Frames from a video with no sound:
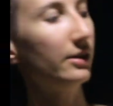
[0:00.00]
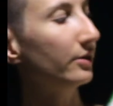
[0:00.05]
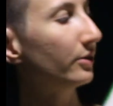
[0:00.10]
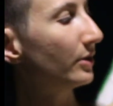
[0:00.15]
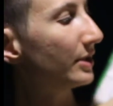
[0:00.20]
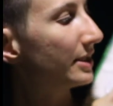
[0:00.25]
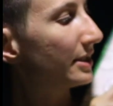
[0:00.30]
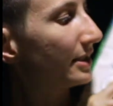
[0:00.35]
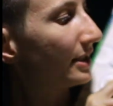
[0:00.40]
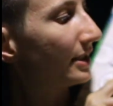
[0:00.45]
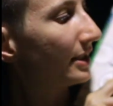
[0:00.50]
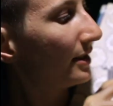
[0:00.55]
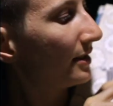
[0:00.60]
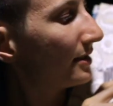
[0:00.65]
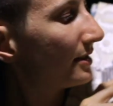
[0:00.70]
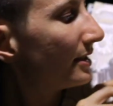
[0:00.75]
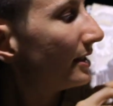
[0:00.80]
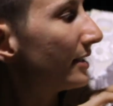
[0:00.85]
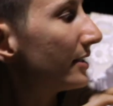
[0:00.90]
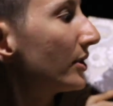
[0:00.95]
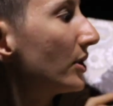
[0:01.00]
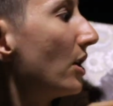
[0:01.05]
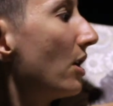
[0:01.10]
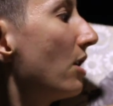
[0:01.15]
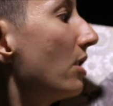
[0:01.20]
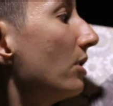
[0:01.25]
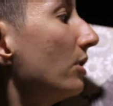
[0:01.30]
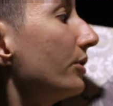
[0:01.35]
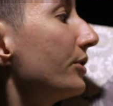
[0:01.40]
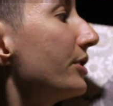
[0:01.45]
Christine's, it's
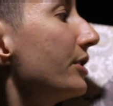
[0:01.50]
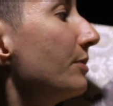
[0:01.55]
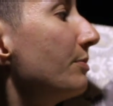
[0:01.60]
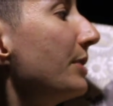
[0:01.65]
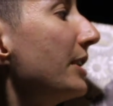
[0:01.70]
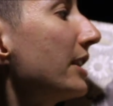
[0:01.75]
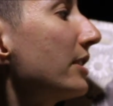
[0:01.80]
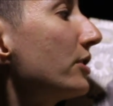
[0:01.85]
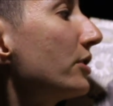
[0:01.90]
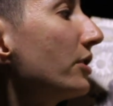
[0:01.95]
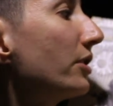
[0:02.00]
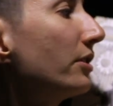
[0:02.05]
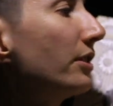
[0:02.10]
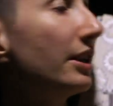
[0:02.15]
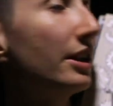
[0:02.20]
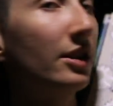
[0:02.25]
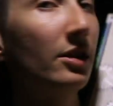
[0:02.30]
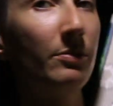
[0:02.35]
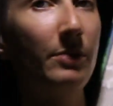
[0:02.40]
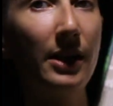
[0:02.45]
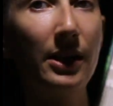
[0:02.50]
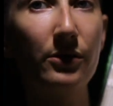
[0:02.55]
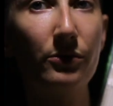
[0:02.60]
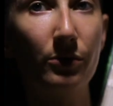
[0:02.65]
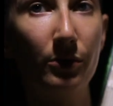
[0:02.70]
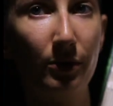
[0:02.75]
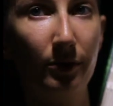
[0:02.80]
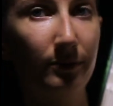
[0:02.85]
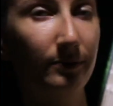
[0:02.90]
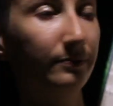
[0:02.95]
called "The Picture in the
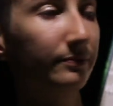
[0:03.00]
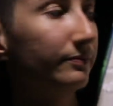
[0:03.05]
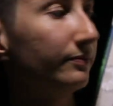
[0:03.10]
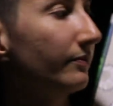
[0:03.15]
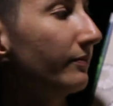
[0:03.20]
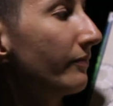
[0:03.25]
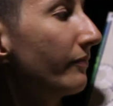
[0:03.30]
Bedroom."